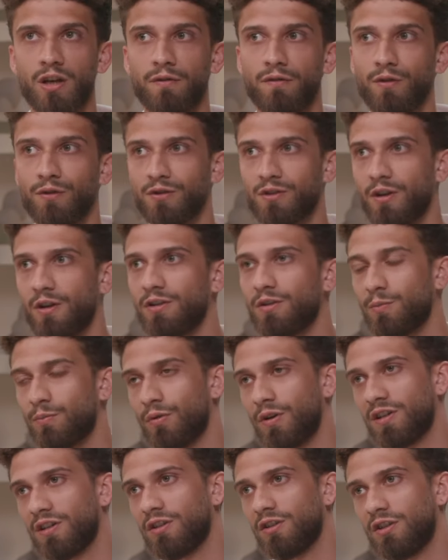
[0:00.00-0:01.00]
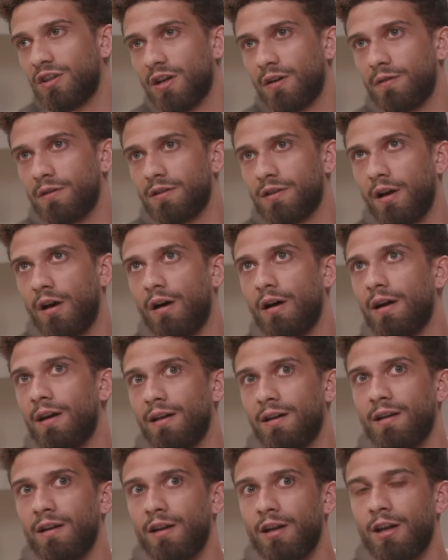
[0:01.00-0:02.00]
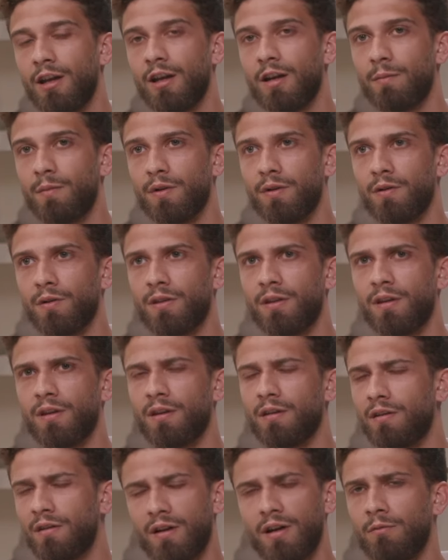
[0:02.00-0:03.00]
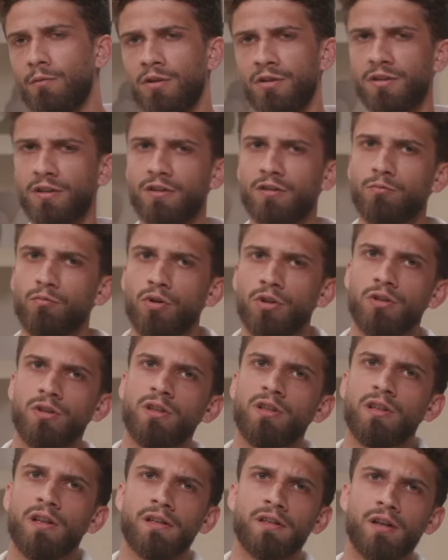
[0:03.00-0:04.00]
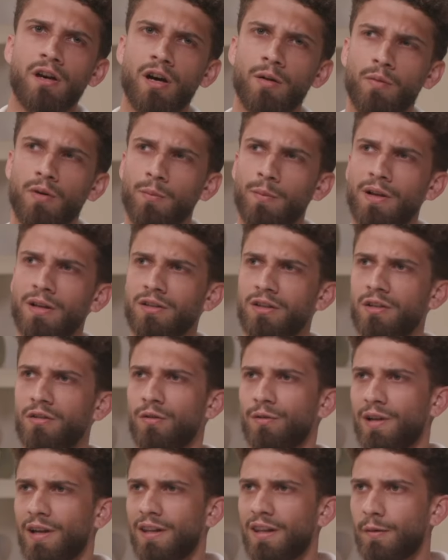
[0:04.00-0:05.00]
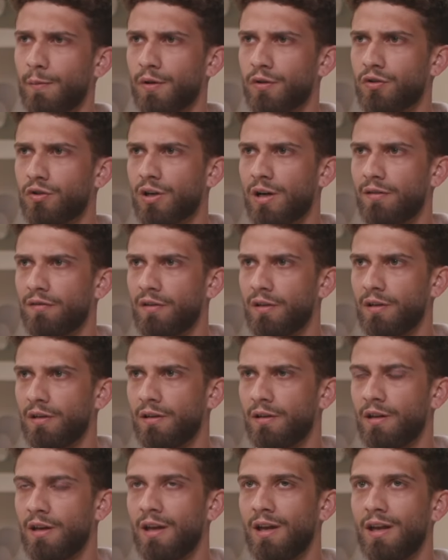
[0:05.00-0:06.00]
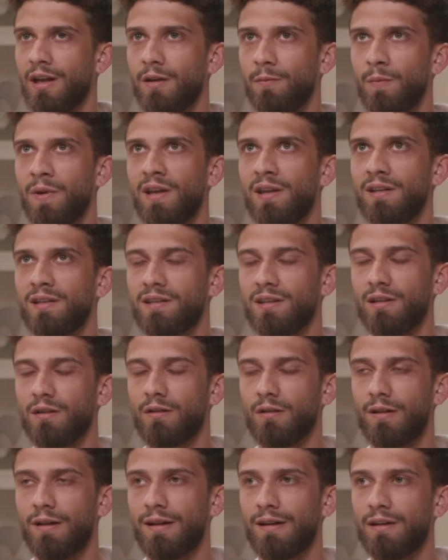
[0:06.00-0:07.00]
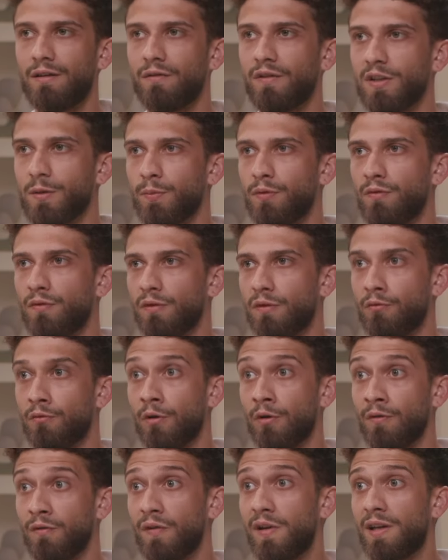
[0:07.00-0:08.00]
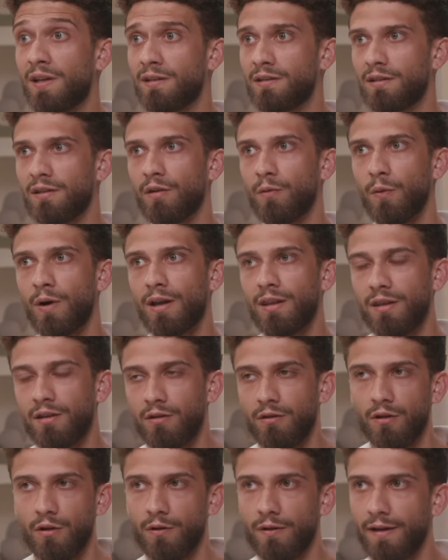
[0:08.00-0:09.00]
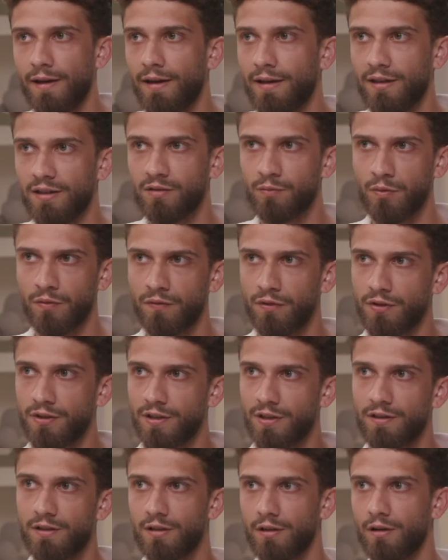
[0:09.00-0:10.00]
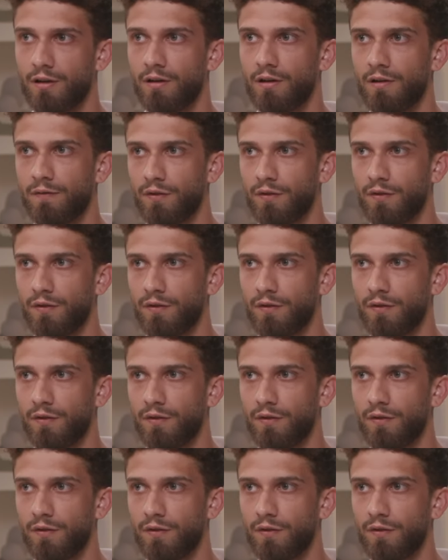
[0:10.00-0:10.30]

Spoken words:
If your search impression share is high, but you're thinking, okay, my search impression share is high, but I'm actually not getting that much traffic, it means that you're likely visible for the wrong things. And the way that you know that is with your CTR.